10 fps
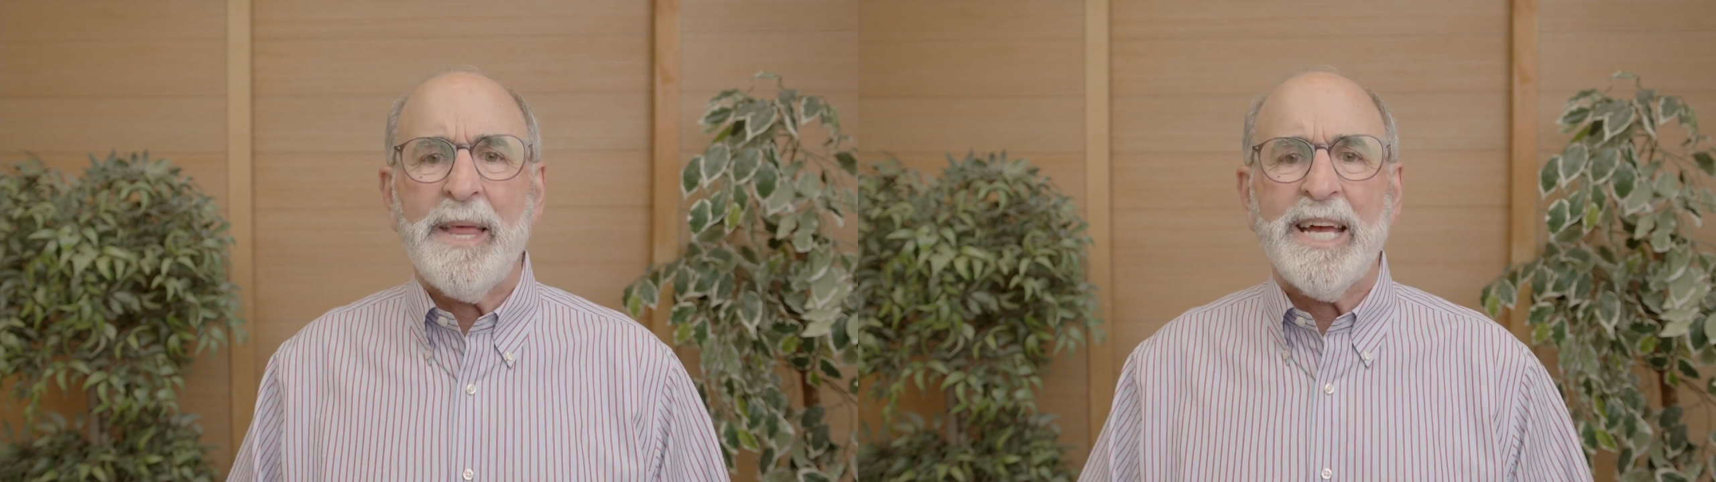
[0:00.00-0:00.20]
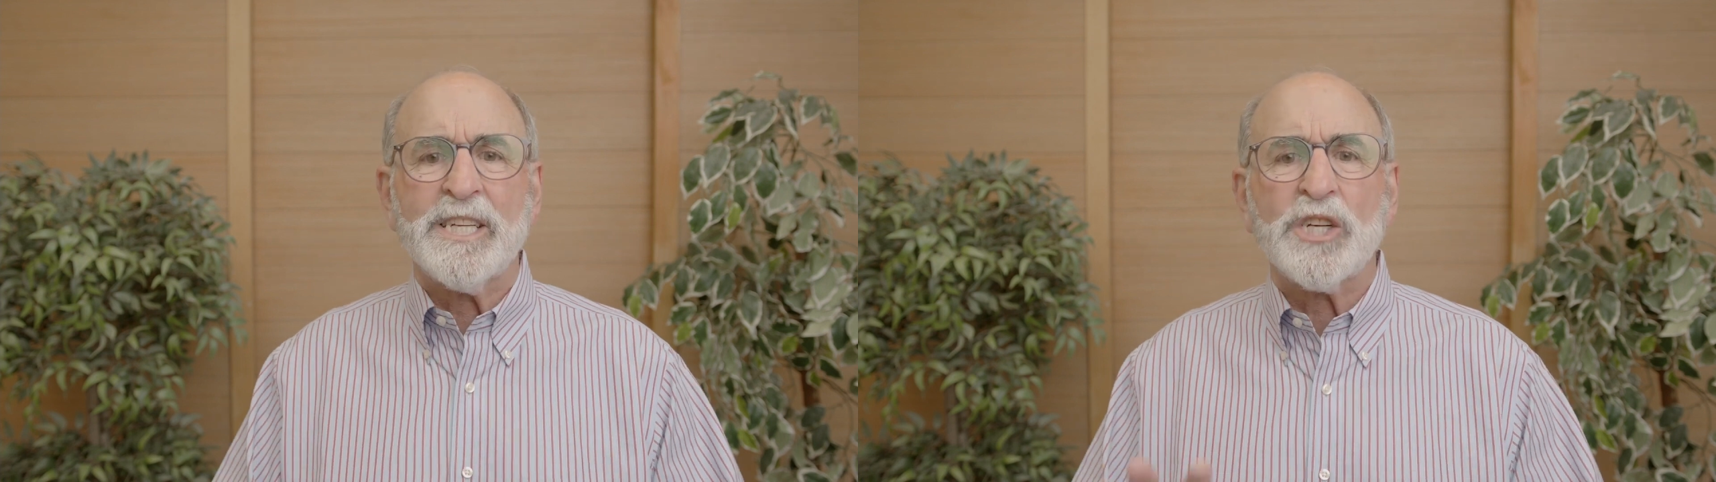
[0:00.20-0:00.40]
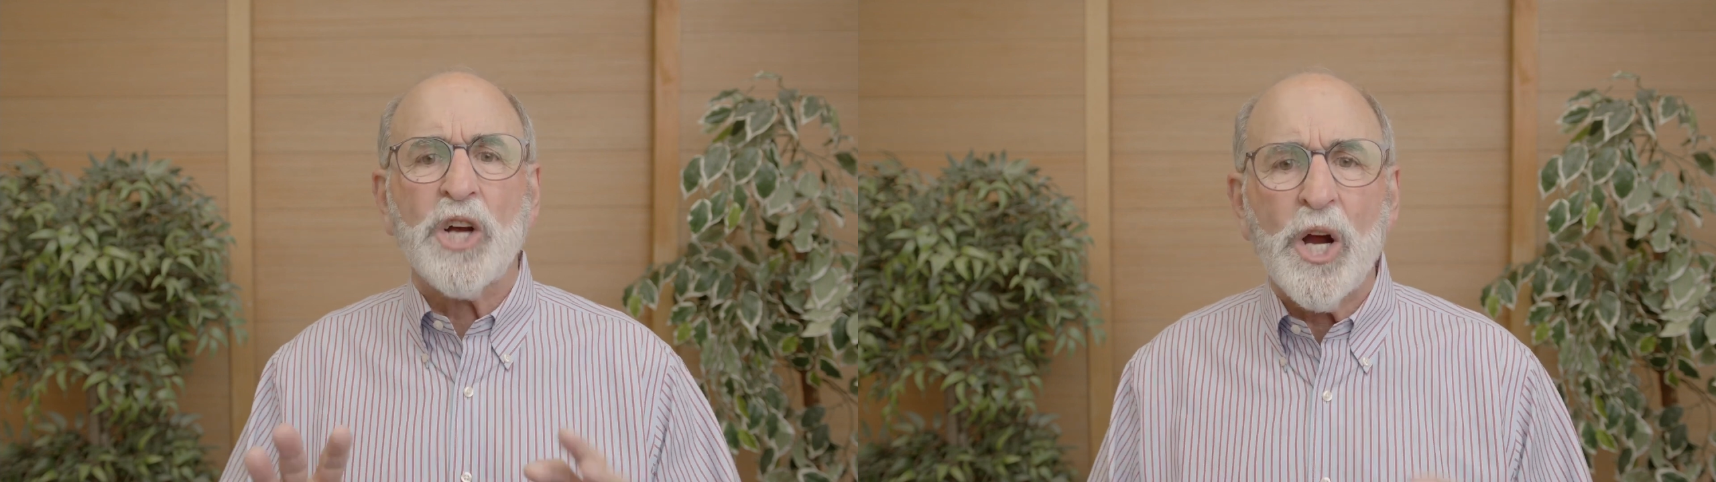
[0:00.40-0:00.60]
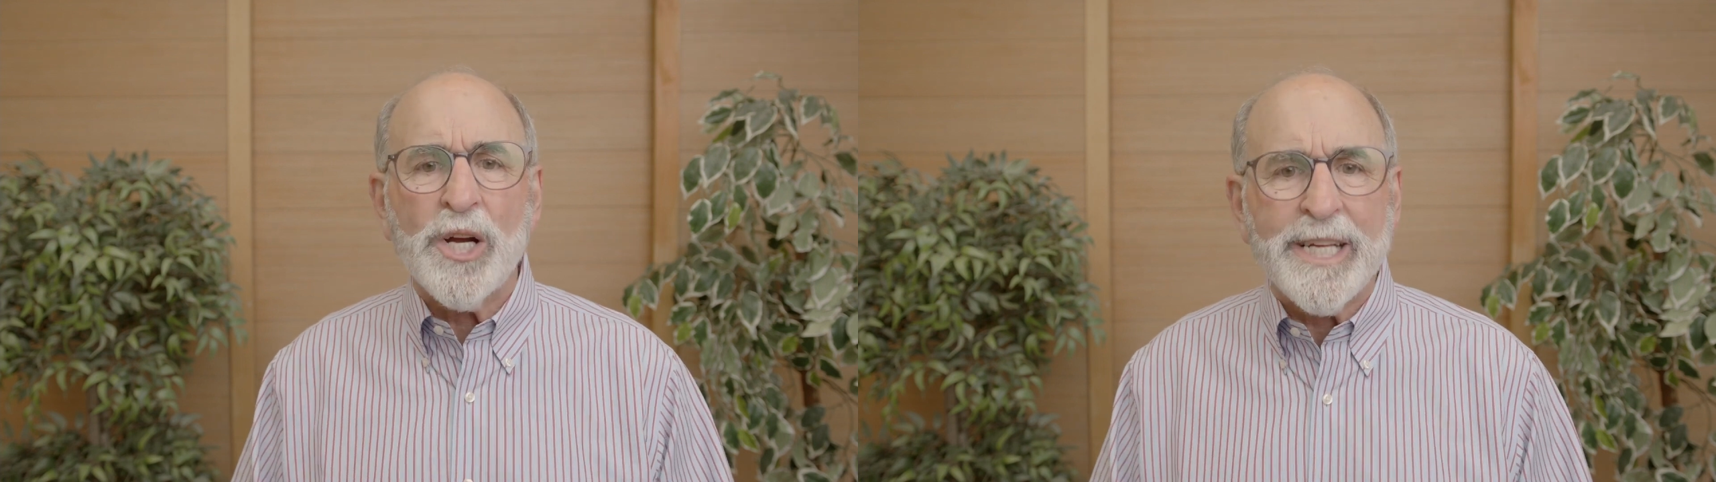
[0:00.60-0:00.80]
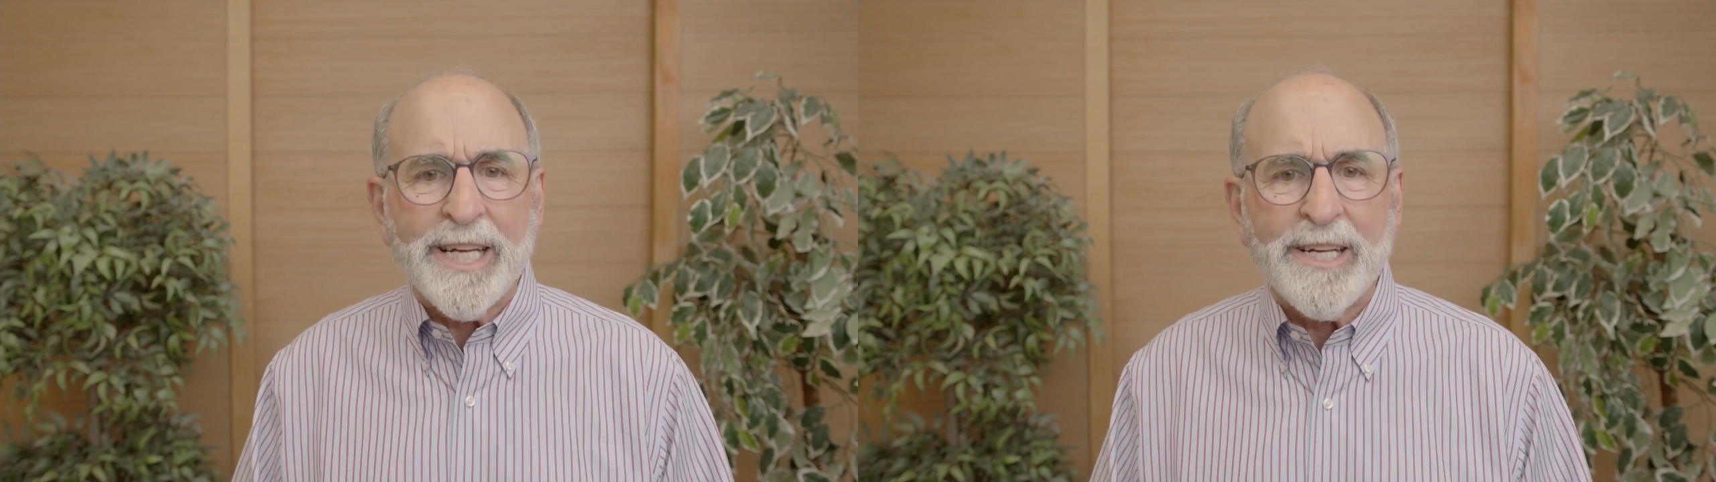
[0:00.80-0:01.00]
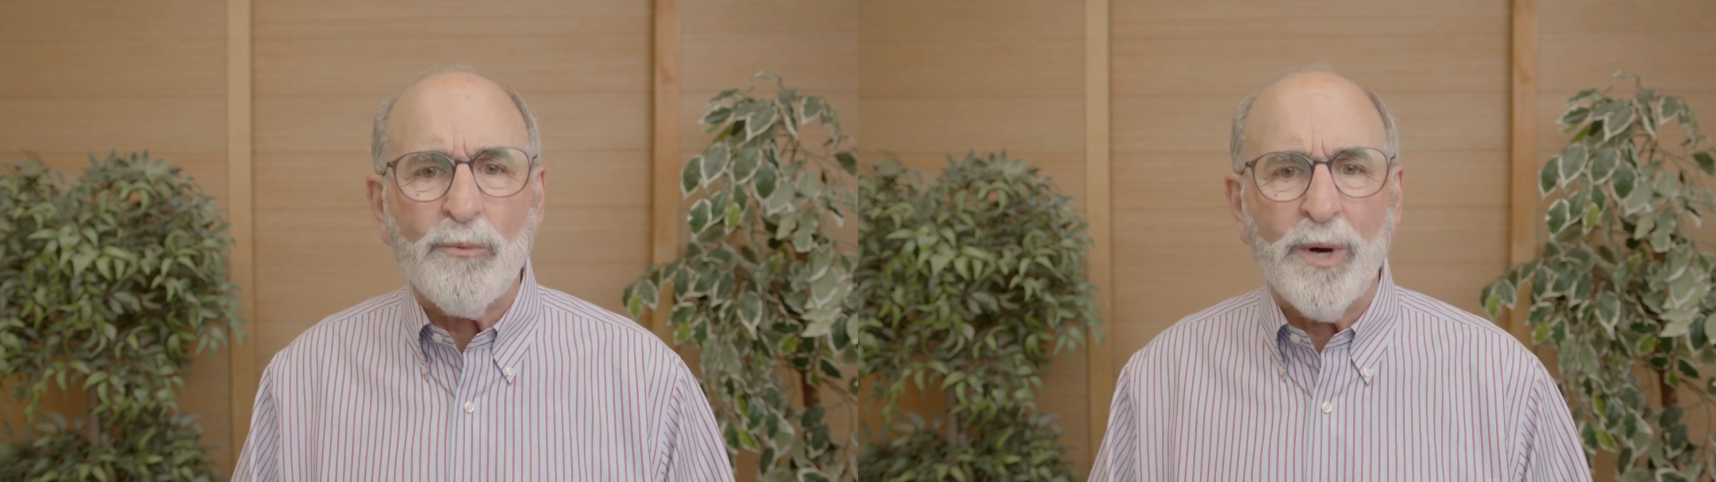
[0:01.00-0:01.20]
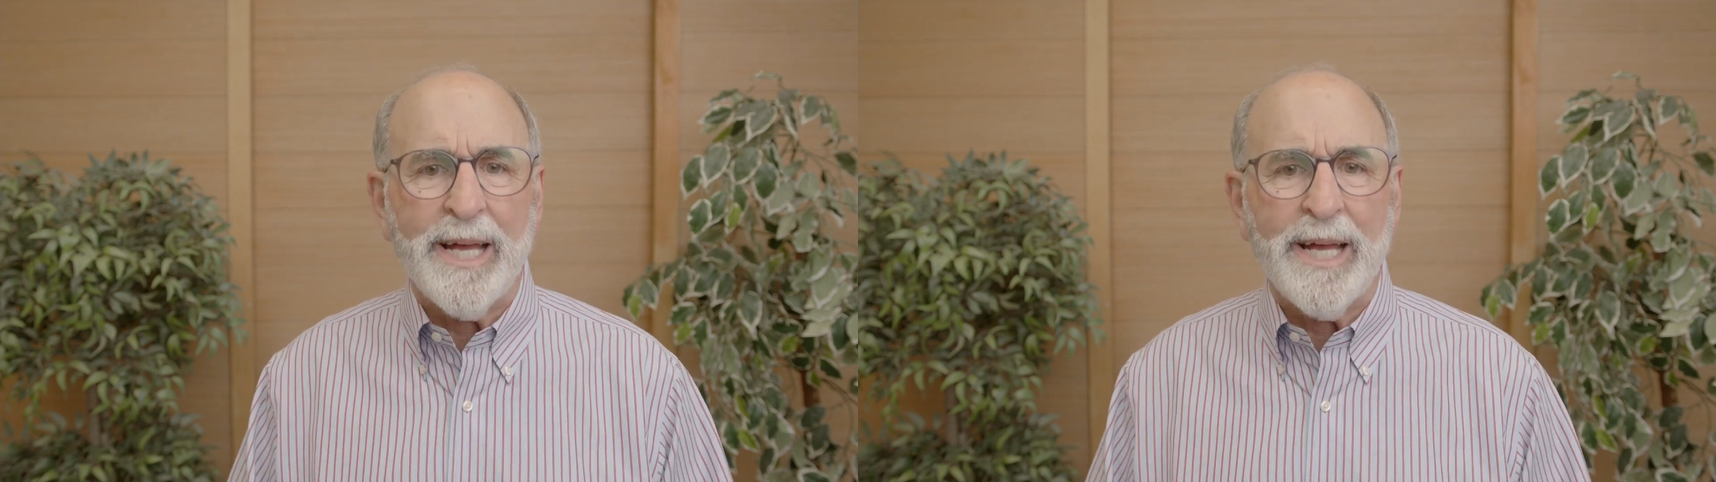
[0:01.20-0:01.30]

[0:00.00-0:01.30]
in guarding